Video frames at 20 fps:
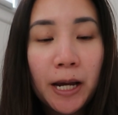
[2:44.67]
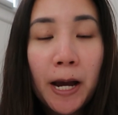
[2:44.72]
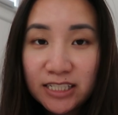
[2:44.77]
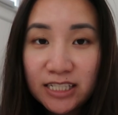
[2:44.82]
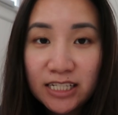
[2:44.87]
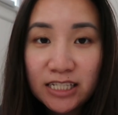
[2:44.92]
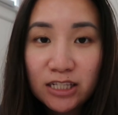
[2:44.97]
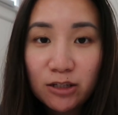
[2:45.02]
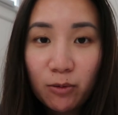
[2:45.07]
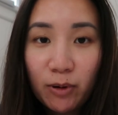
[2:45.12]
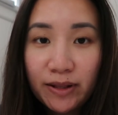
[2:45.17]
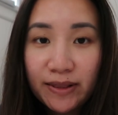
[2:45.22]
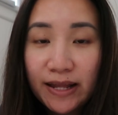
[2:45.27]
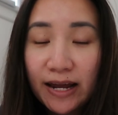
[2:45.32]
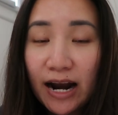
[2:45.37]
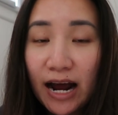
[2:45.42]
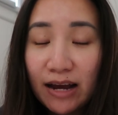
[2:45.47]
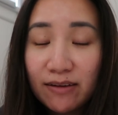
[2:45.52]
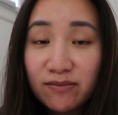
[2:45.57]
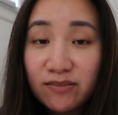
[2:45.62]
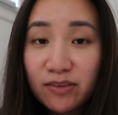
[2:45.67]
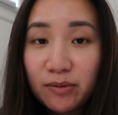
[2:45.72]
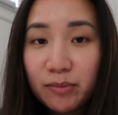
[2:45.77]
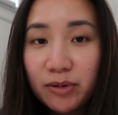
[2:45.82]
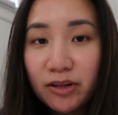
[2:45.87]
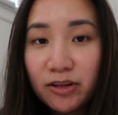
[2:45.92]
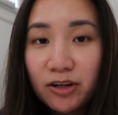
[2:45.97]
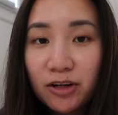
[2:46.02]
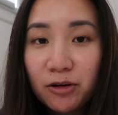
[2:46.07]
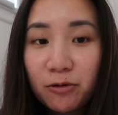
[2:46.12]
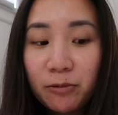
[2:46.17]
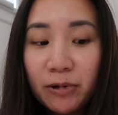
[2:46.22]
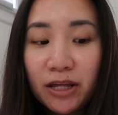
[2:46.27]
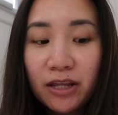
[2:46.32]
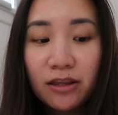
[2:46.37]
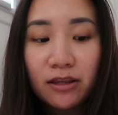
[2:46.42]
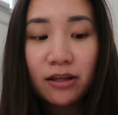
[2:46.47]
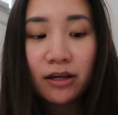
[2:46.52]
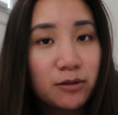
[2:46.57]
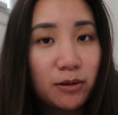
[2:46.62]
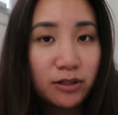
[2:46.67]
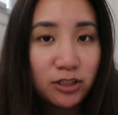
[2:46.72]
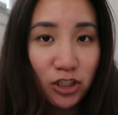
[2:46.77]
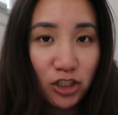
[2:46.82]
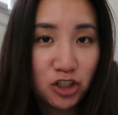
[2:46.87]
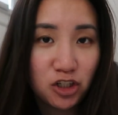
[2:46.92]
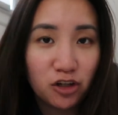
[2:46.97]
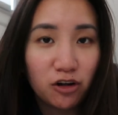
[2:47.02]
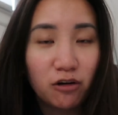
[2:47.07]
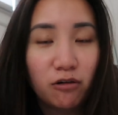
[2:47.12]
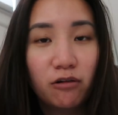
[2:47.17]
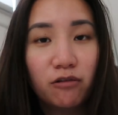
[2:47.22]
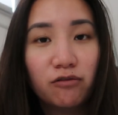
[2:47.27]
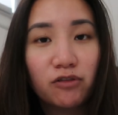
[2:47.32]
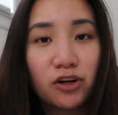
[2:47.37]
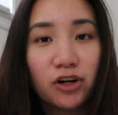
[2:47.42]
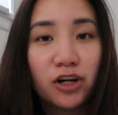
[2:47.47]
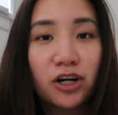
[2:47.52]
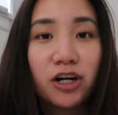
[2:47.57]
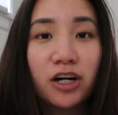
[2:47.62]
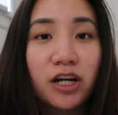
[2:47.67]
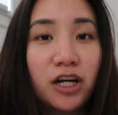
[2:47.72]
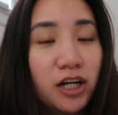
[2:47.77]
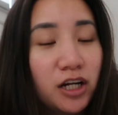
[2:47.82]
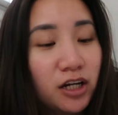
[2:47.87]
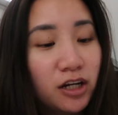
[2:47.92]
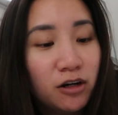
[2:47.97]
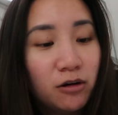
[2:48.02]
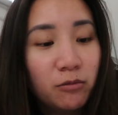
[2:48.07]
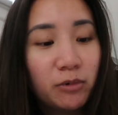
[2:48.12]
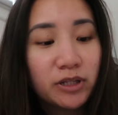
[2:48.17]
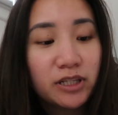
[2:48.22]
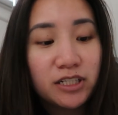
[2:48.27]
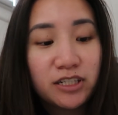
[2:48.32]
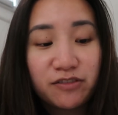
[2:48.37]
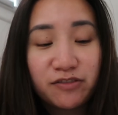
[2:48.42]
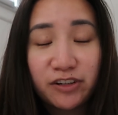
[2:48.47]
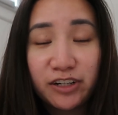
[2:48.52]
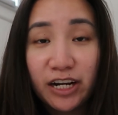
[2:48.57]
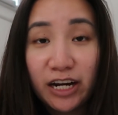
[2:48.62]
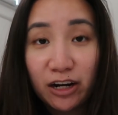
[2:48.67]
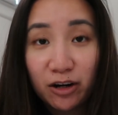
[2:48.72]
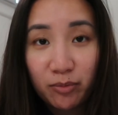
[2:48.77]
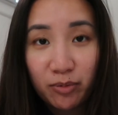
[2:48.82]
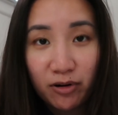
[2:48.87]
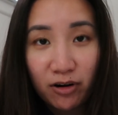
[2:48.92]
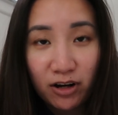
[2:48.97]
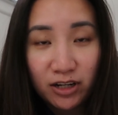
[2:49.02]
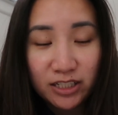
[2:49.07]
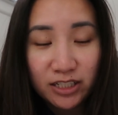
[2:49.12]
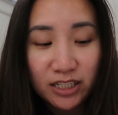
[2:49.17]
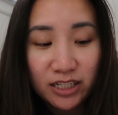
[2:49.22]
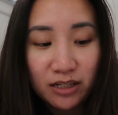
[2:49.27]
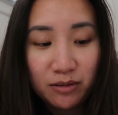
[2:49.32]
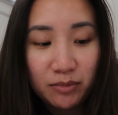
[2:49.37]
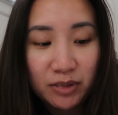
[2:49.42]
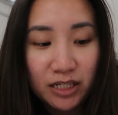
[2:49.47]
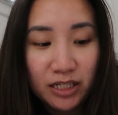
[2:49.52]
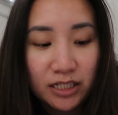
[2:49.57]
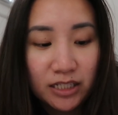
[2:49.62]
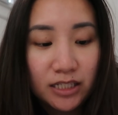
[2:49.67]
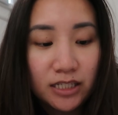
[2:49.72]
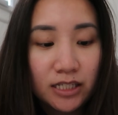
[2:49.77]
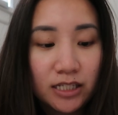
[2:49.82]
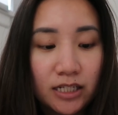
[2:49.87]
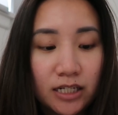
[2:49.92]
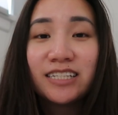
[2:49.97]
This is the one that I'm familiar with. I just wanted to go over what the different hair porosity means.